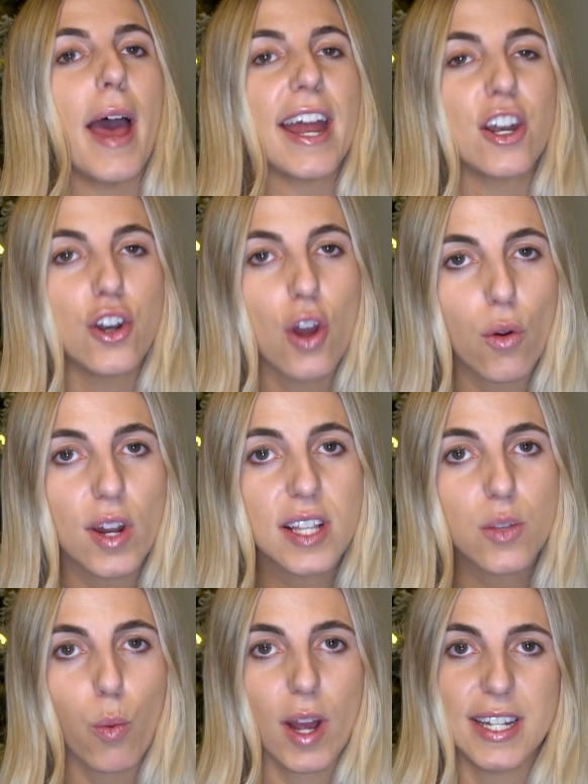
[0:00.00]
and
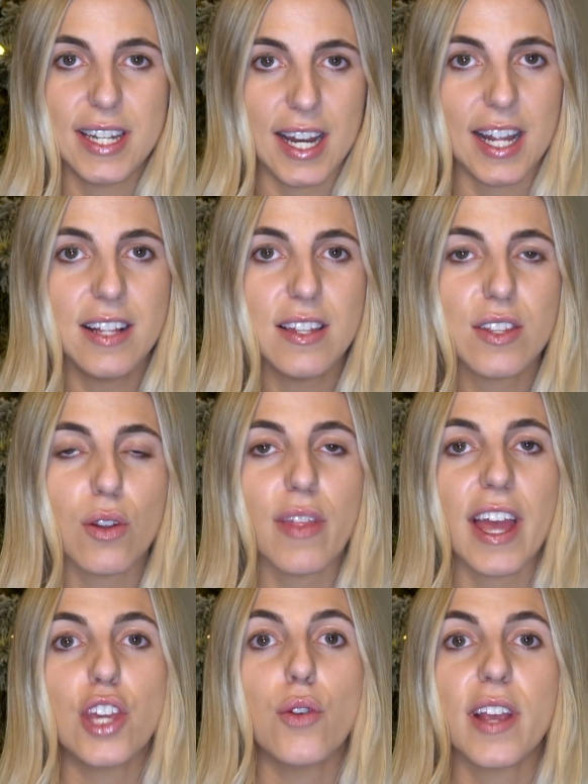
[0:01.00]
notice what didn't, so
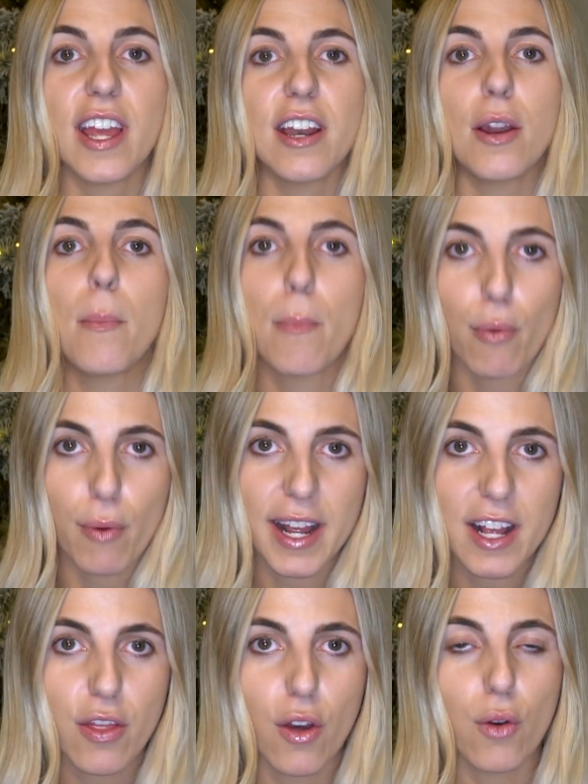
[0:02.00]
that you can
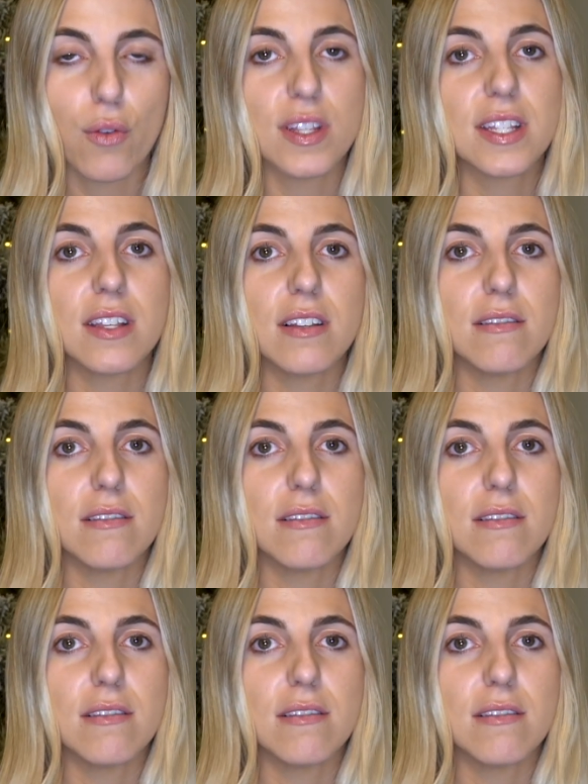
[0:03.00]
bring those